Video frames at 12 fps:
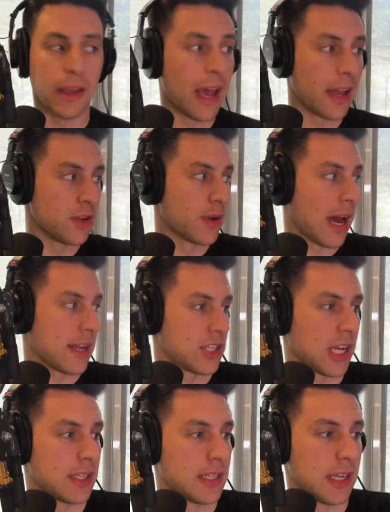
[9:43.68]
Yeah, you got it,
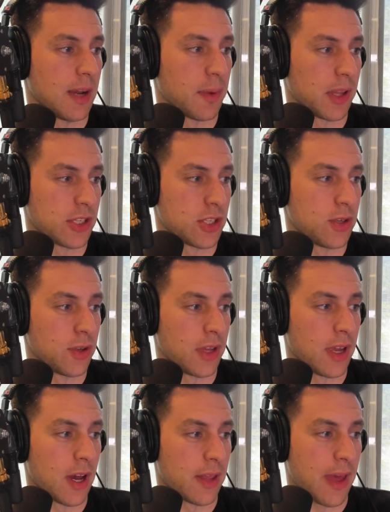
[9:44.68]
JT. I'm going to let you do
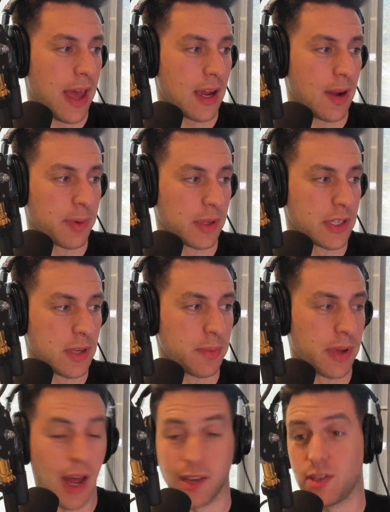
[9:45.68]
the hang up and listen
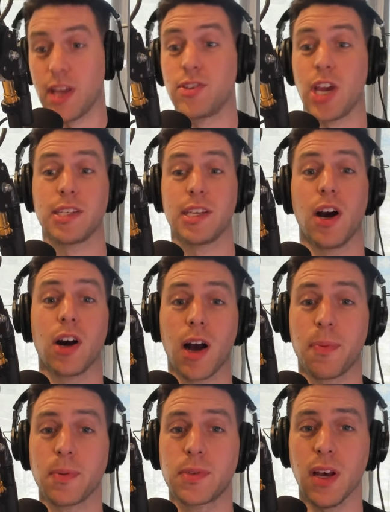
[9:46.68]
bit. JT hung
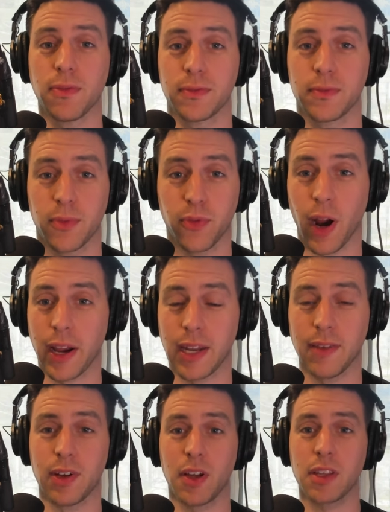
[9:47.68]
up himself before I
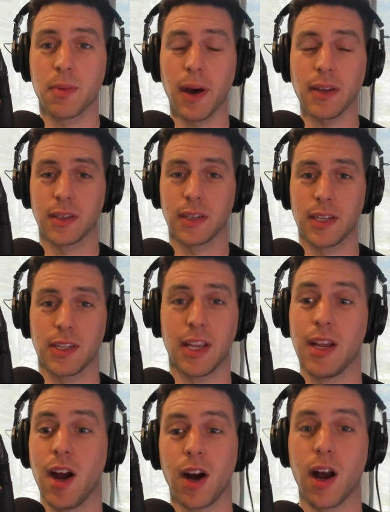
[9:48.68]
could even click the button.
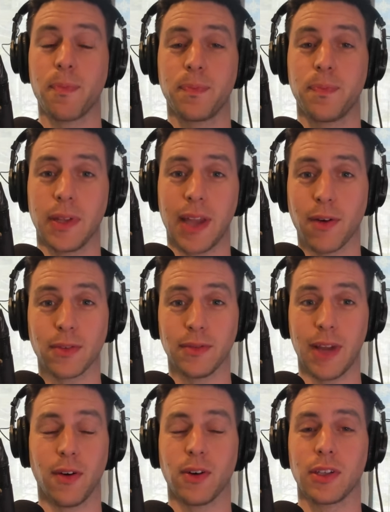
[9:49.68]
He hung up, and now
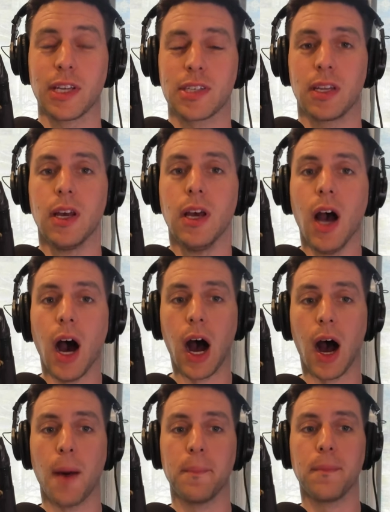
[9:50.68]
we'll listen.
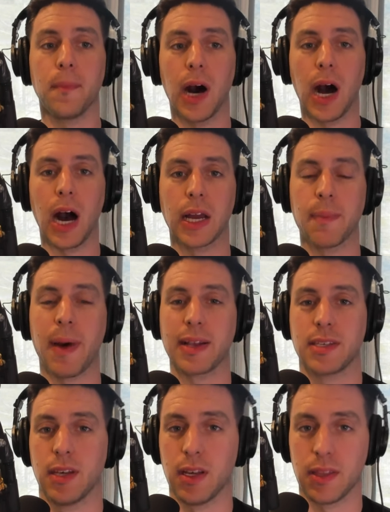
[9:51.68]
I'll get
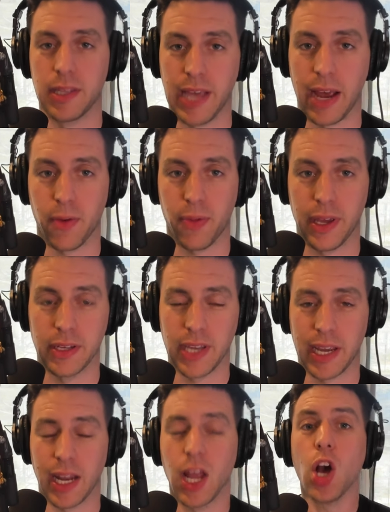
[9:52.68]
back to the tackle thing in a
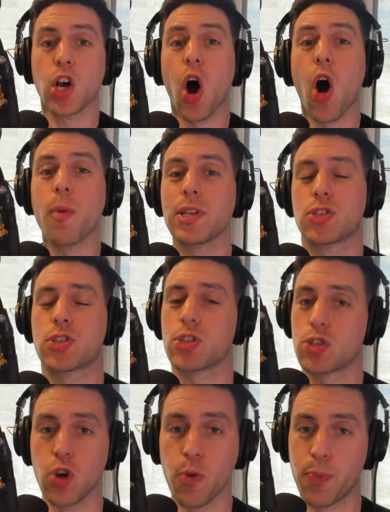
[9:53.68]
second. Coleman's
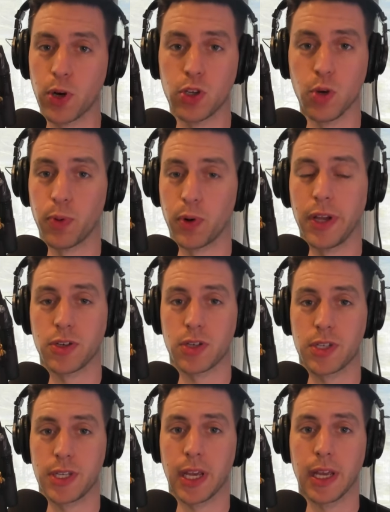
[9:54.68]
super-duper
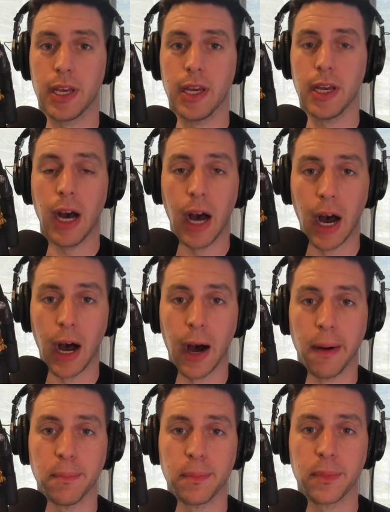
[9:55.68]
interesting.
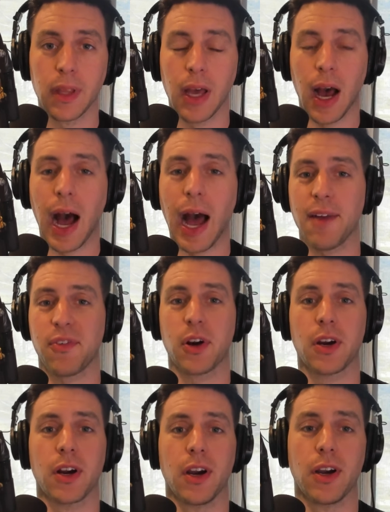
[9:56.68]
I've
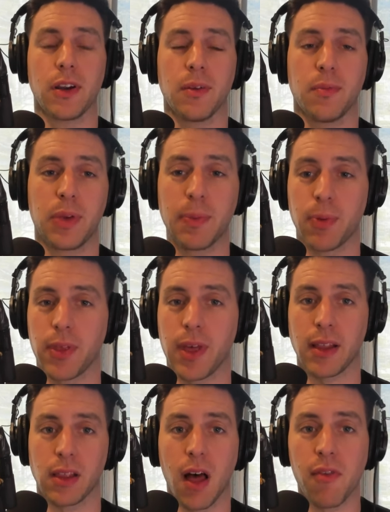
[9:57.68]
heard people
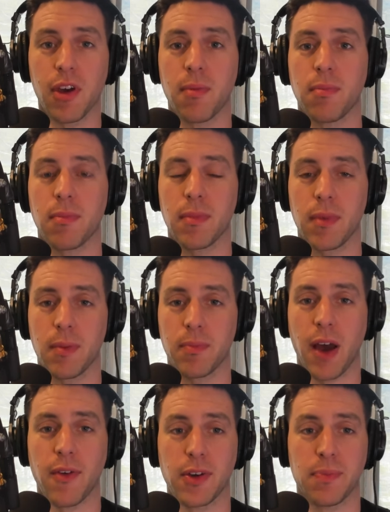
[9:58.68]
that love him.
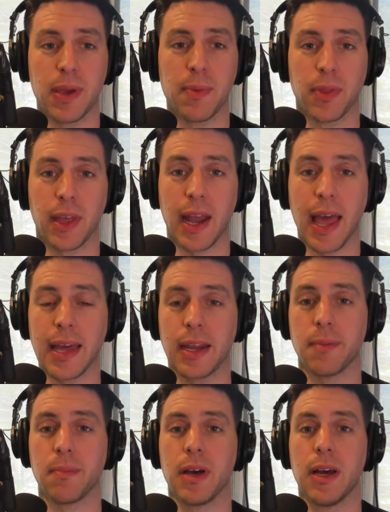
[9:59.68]
I've heard people that hate
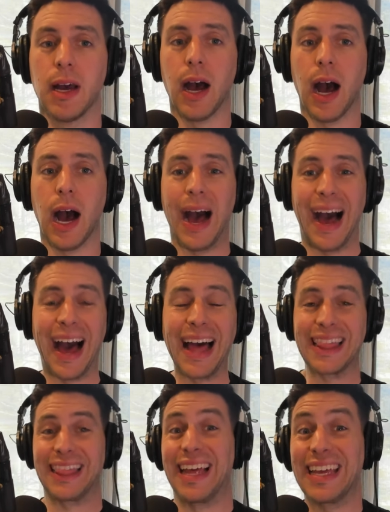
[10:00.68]
him.
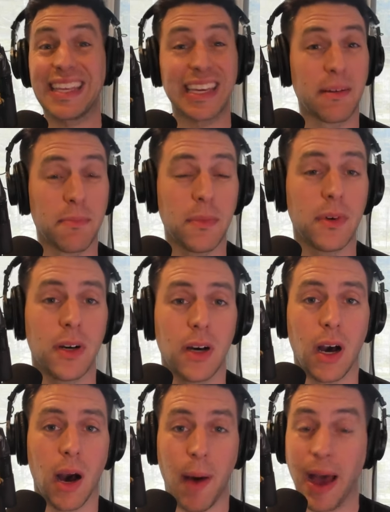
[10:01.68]
I like him.
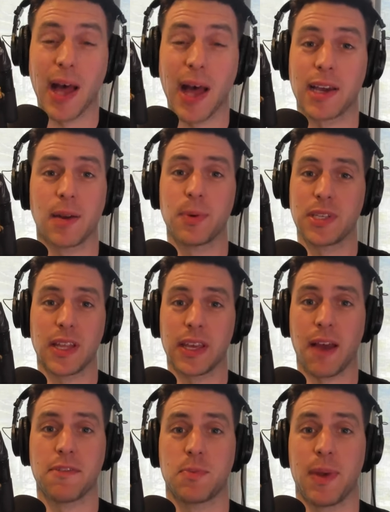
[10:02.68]
I'm not going to pretend
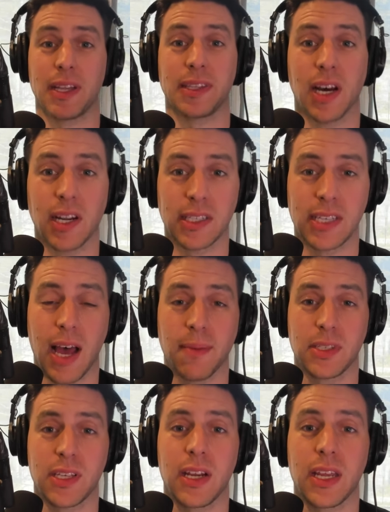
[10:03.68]
like I've spent a ton of
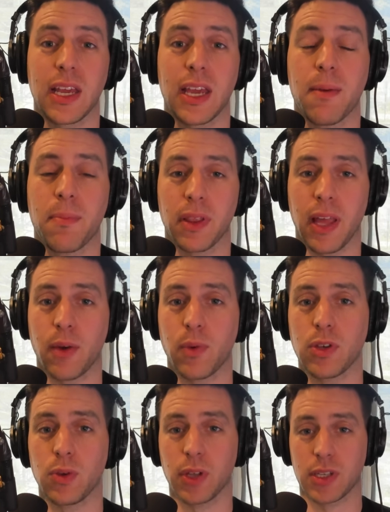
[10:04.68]
time studying him, but like
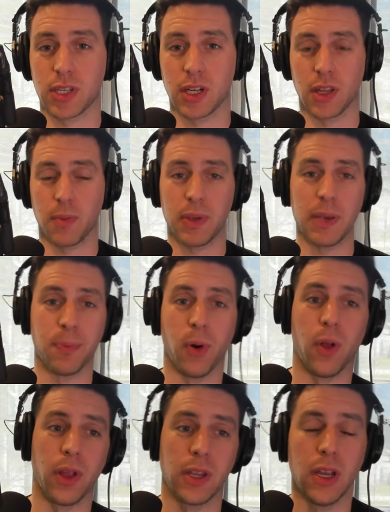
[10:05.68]
when you listen to the
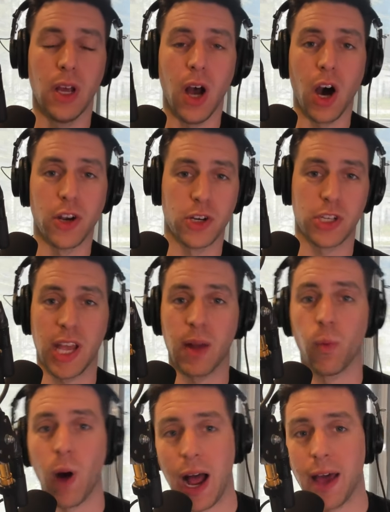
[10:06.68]
people and
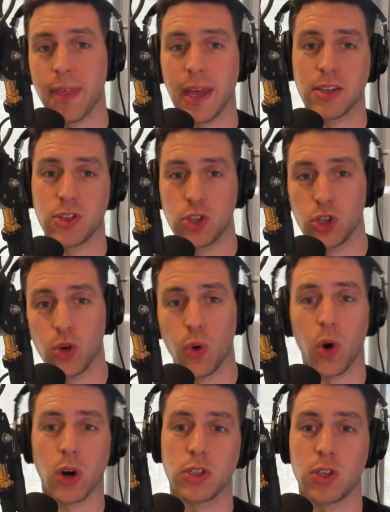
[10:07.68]
understand why they do
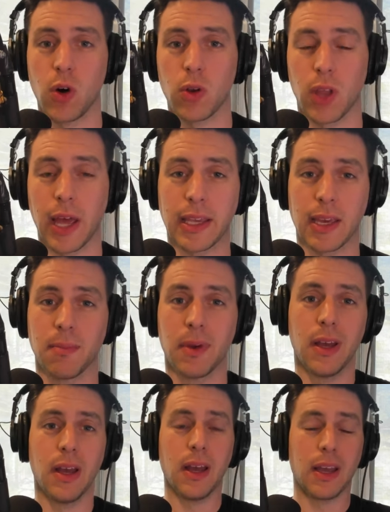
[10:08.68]
or don't like him,
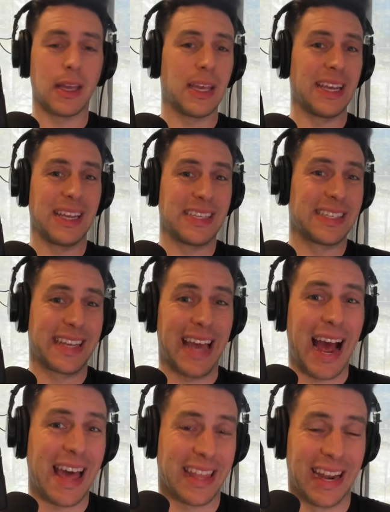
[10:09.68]
he's a
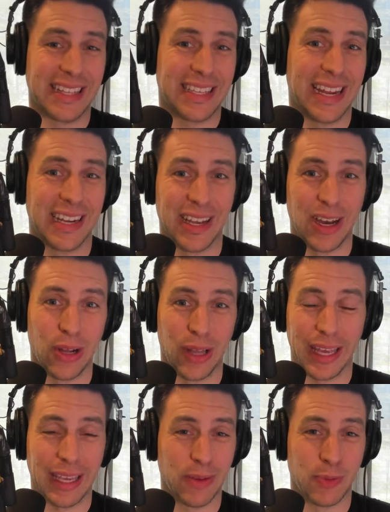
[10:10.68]
guy that I tend to go,
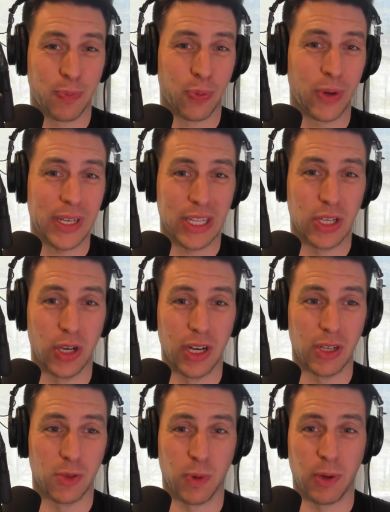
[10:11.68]
like, he was pretty good
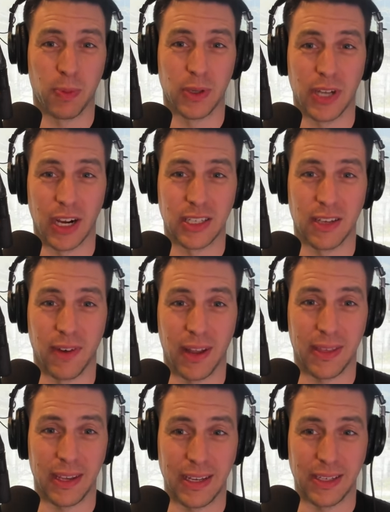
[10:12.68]
and he's pretty productive, and
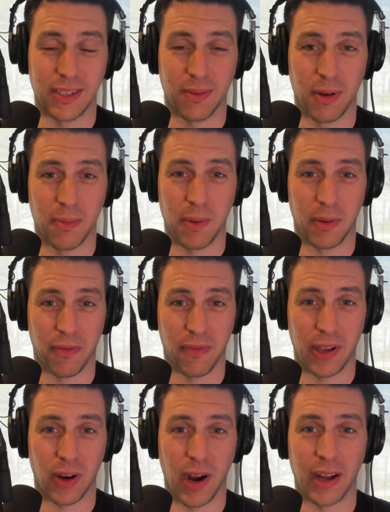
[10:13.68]
I think he's going to be able to
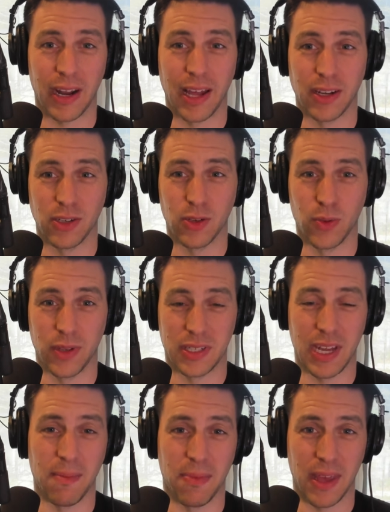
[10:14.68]
figure out how to do the
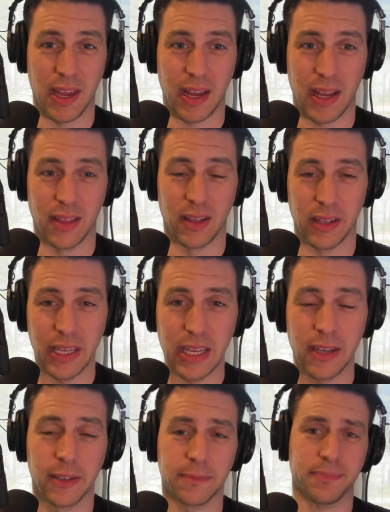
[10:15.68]
same thing in the league.